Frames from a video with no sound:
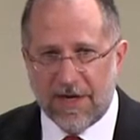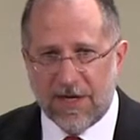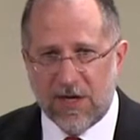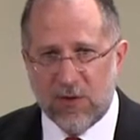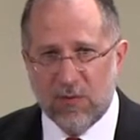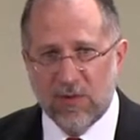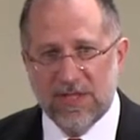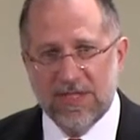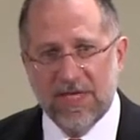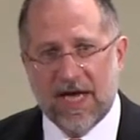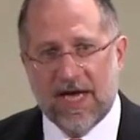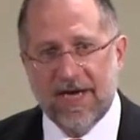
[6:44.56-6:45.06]
He
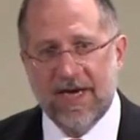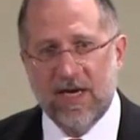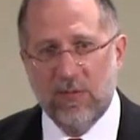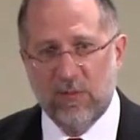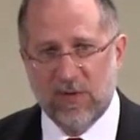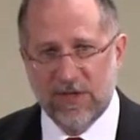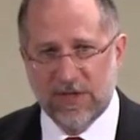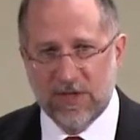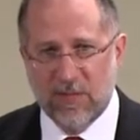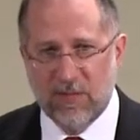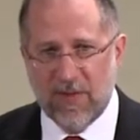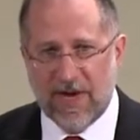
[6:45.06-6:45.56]
was not
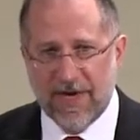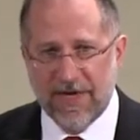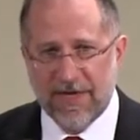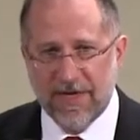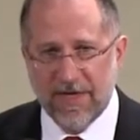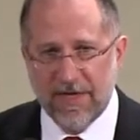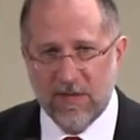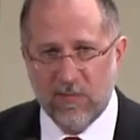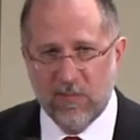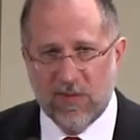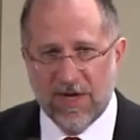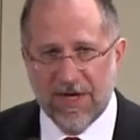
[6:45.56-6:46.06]
able to make
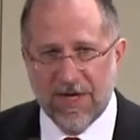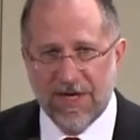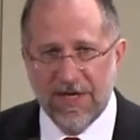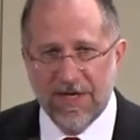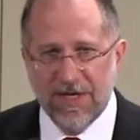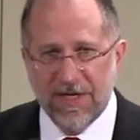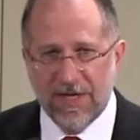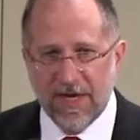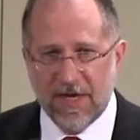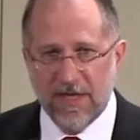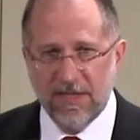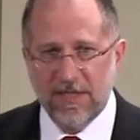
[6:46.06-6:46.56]
it, but he
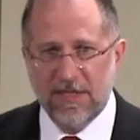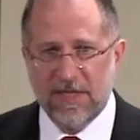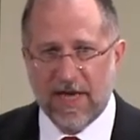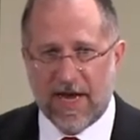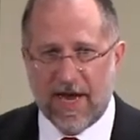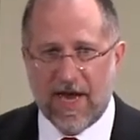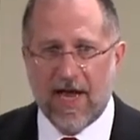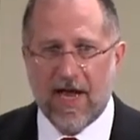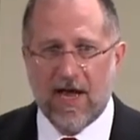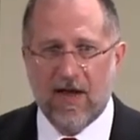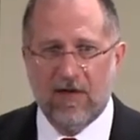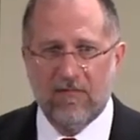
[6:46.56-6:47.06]
does
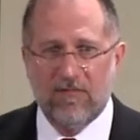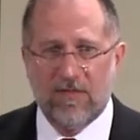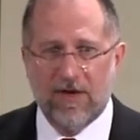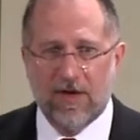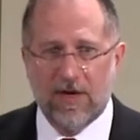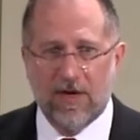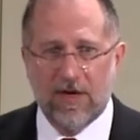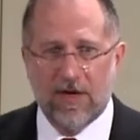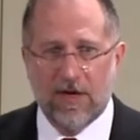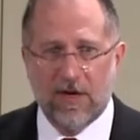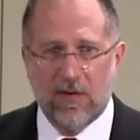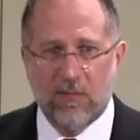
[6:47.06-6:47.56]
have
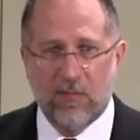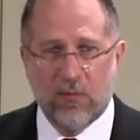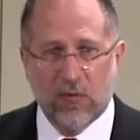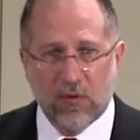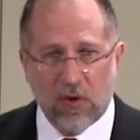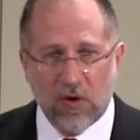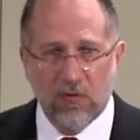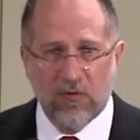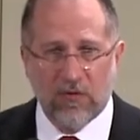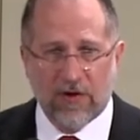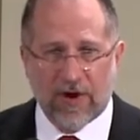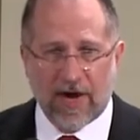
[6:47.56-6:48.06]
a, a
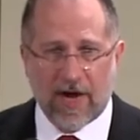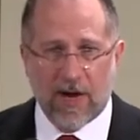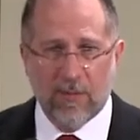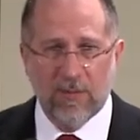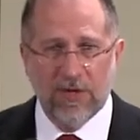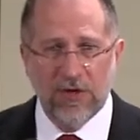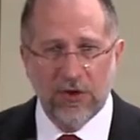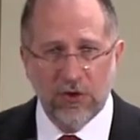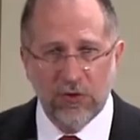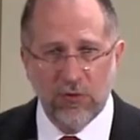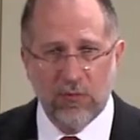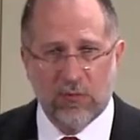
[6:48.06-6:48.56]
program,
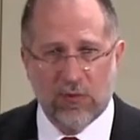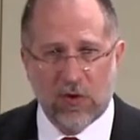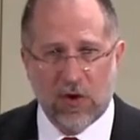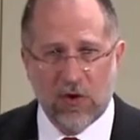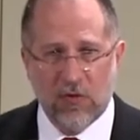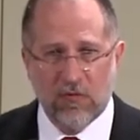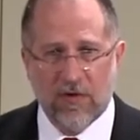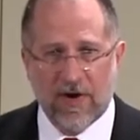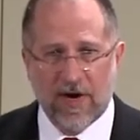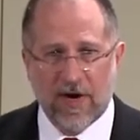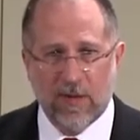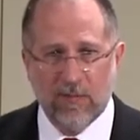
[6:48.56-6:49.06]
a new
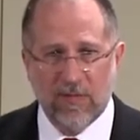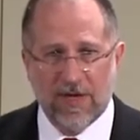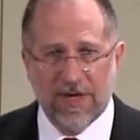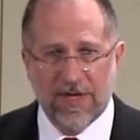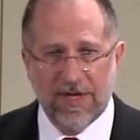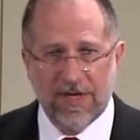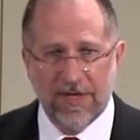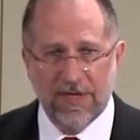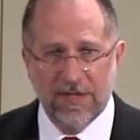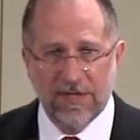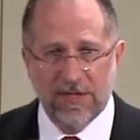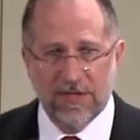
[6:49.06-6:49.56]
program that
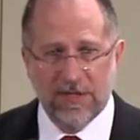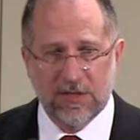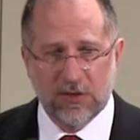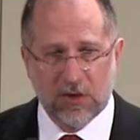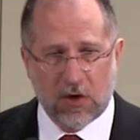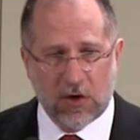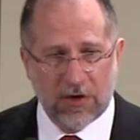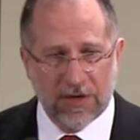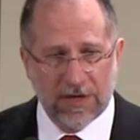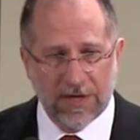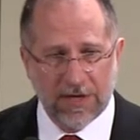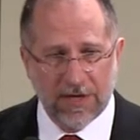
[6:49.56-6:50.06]
he is
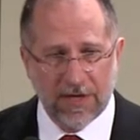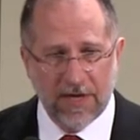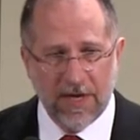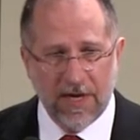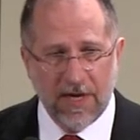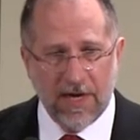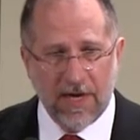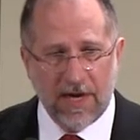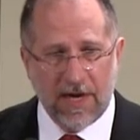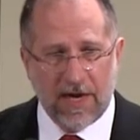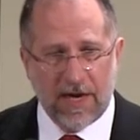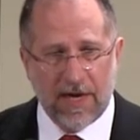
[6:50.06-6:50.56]
starting.
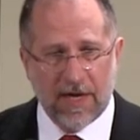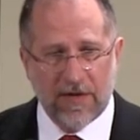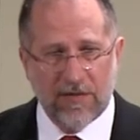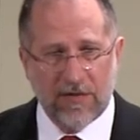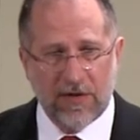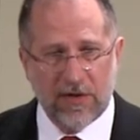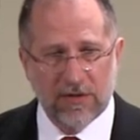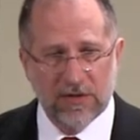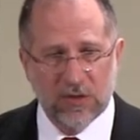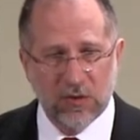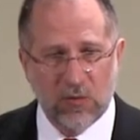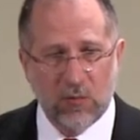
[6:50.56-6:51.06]
And
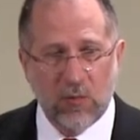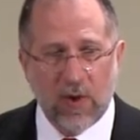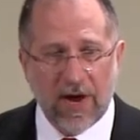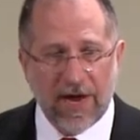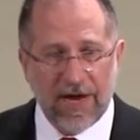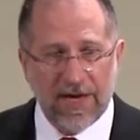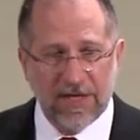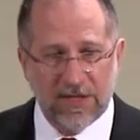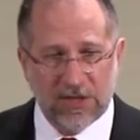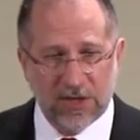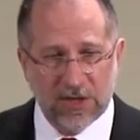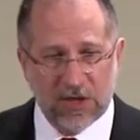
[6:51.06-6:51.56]
there's a
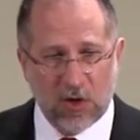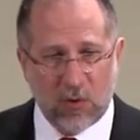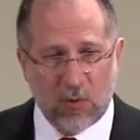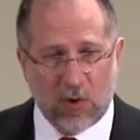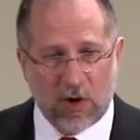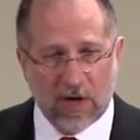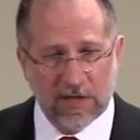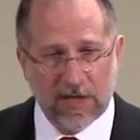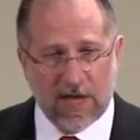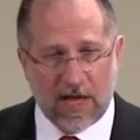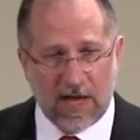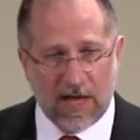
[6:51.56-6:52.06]
way to go
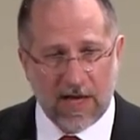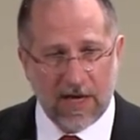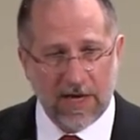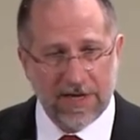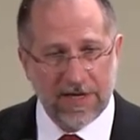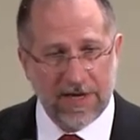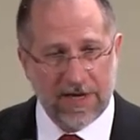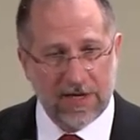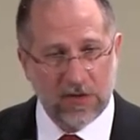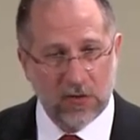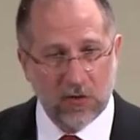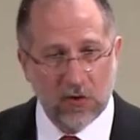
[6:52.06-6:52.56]

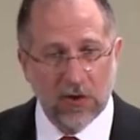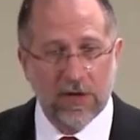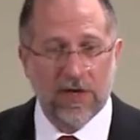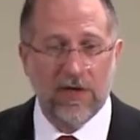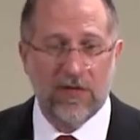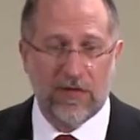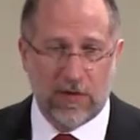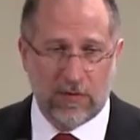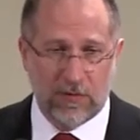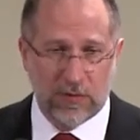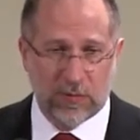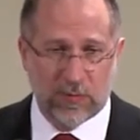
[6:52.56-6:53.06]
online and look
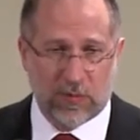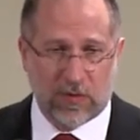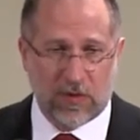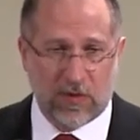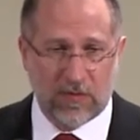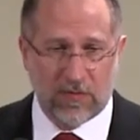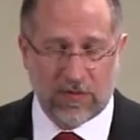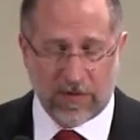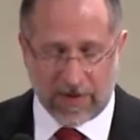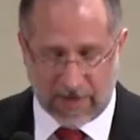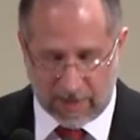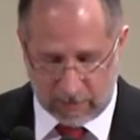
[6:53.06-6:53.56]
at those
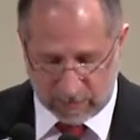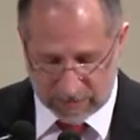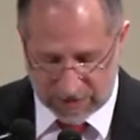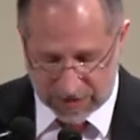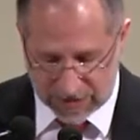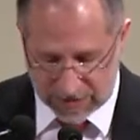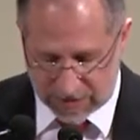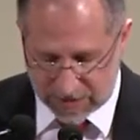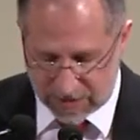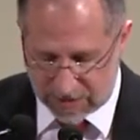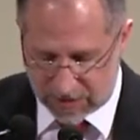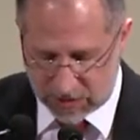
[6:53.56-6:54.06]
programs.
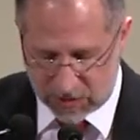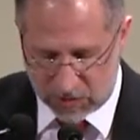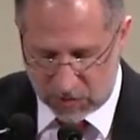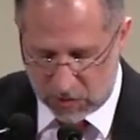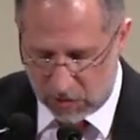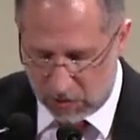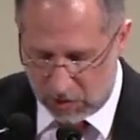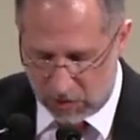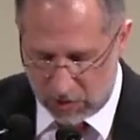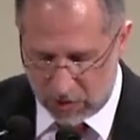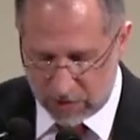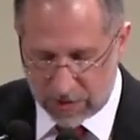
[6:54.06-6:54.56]
It's, it's a
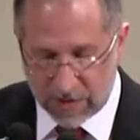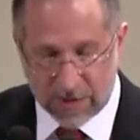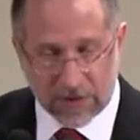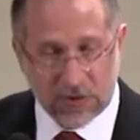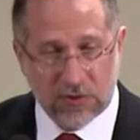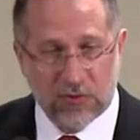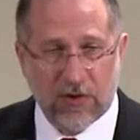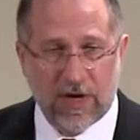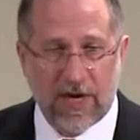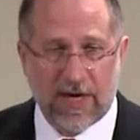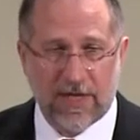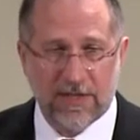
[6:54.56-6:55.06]
long
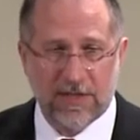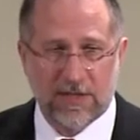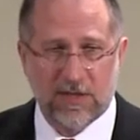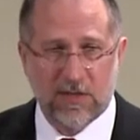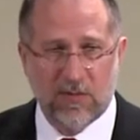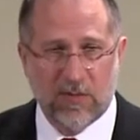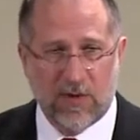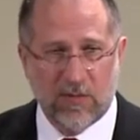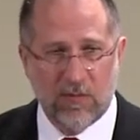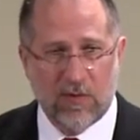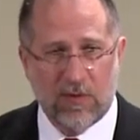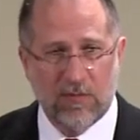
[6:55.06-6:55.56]
address,
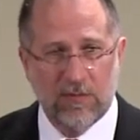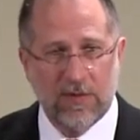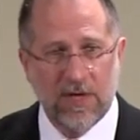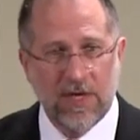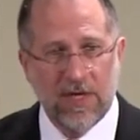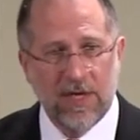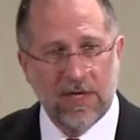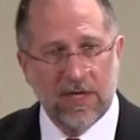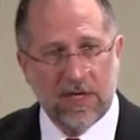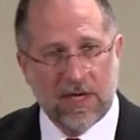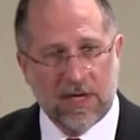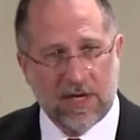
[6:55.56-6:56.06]
so I won't
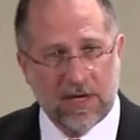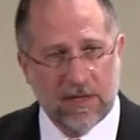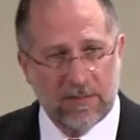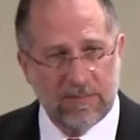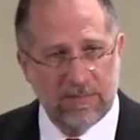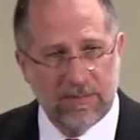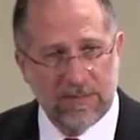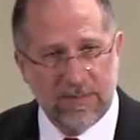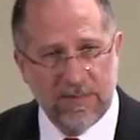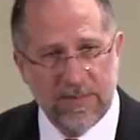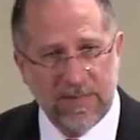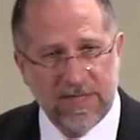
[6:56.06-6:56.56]
uh,
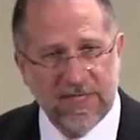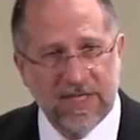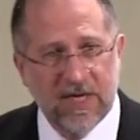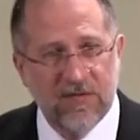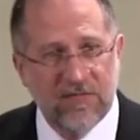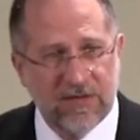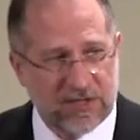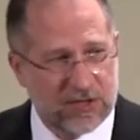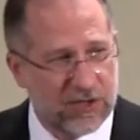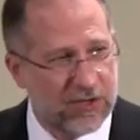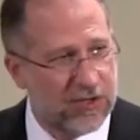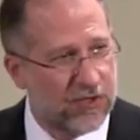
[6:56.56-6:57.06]

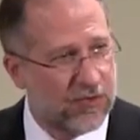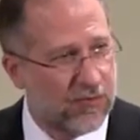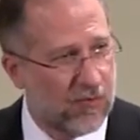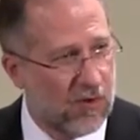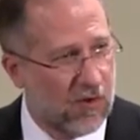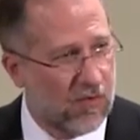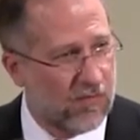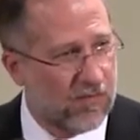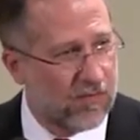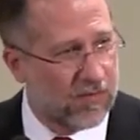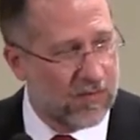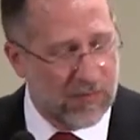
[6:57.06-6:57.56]
give it to you
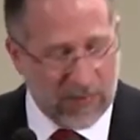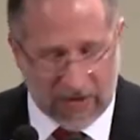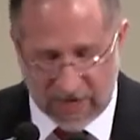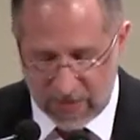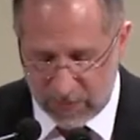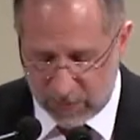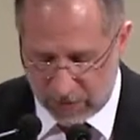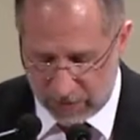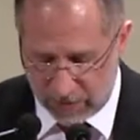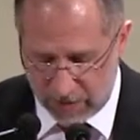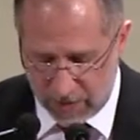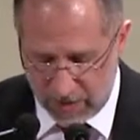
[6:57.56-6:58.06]
over the
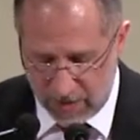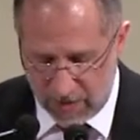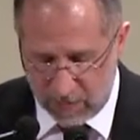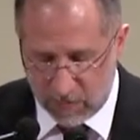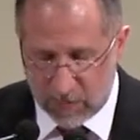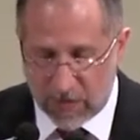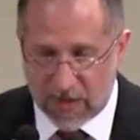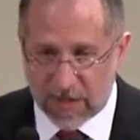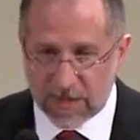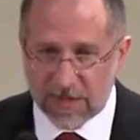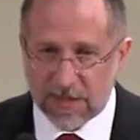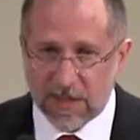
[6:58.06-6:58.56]
paper,
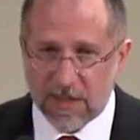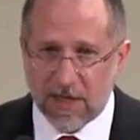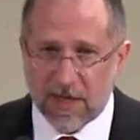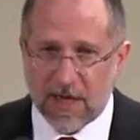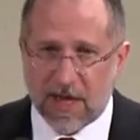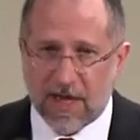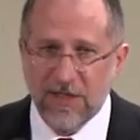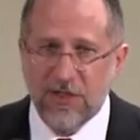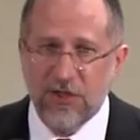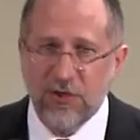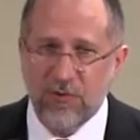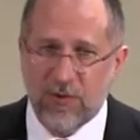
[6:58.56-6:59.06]
but uh,
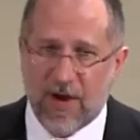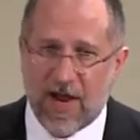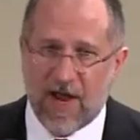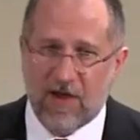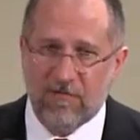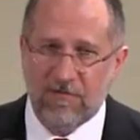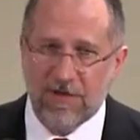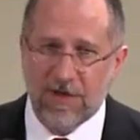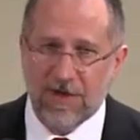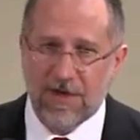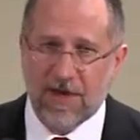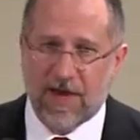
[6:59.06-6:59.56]
I do
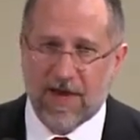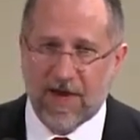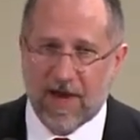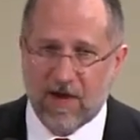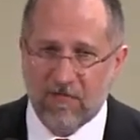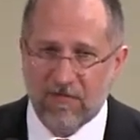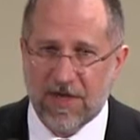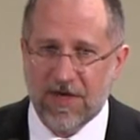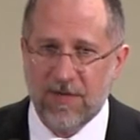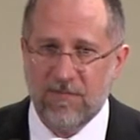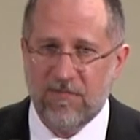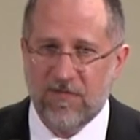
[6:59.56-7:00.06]
have it. I
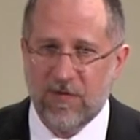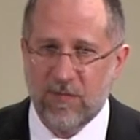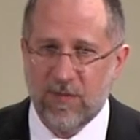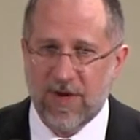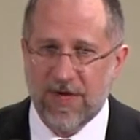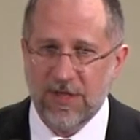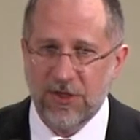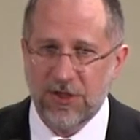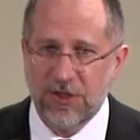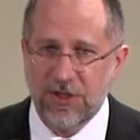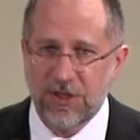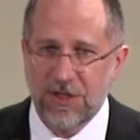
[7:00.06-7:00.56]
have that
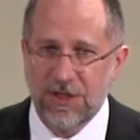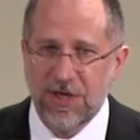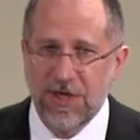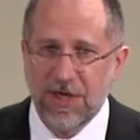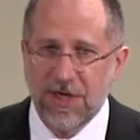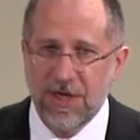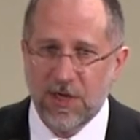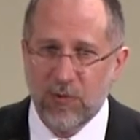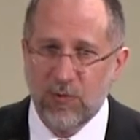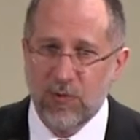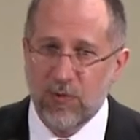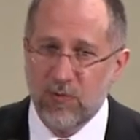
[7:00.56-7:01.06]
information.
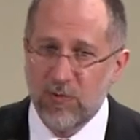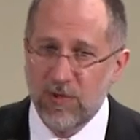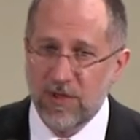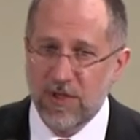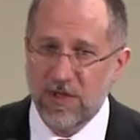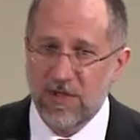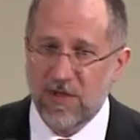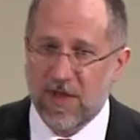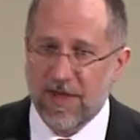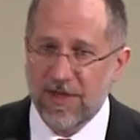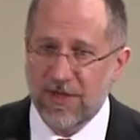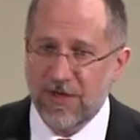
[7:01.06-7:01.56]
He would
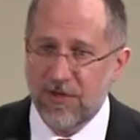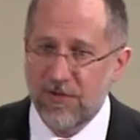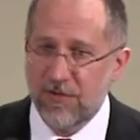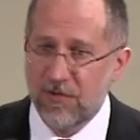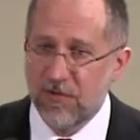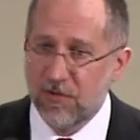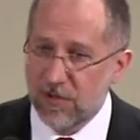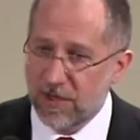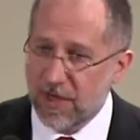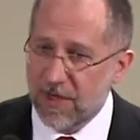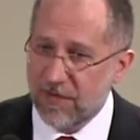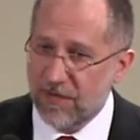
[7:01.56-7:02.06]
really like you to
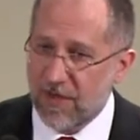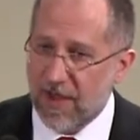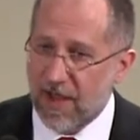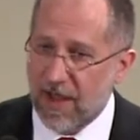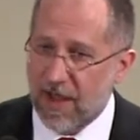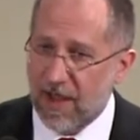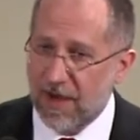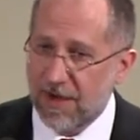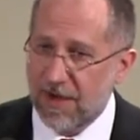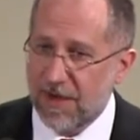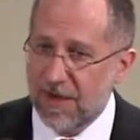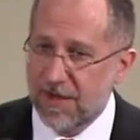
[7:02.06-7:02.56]
look at
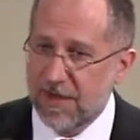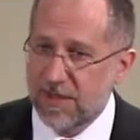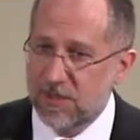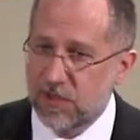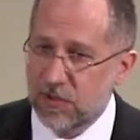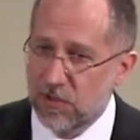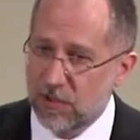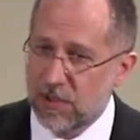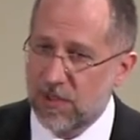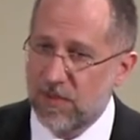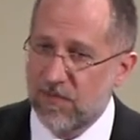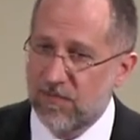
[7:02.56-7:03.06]
that and is
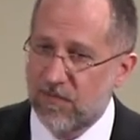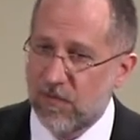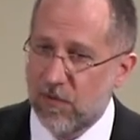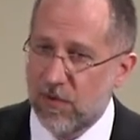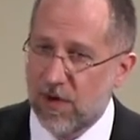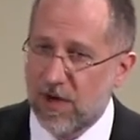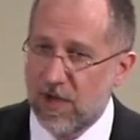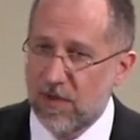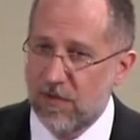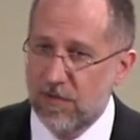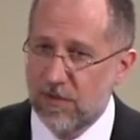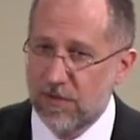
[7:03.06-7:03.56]
looking
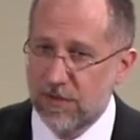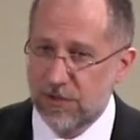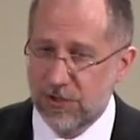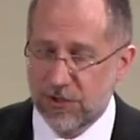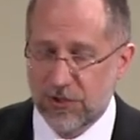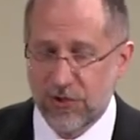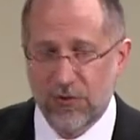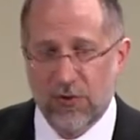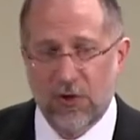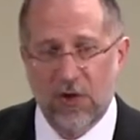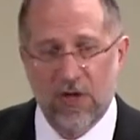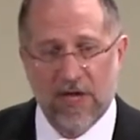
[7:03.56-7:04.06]
for others
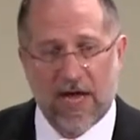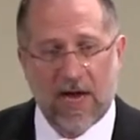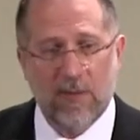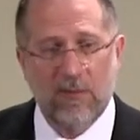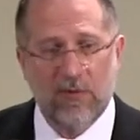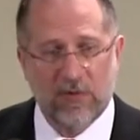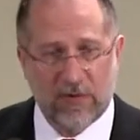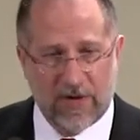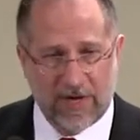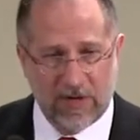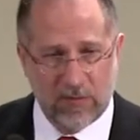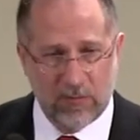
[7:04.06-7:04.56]
to
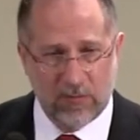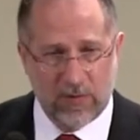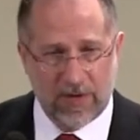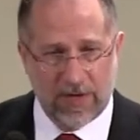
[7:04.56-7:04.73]
collaborate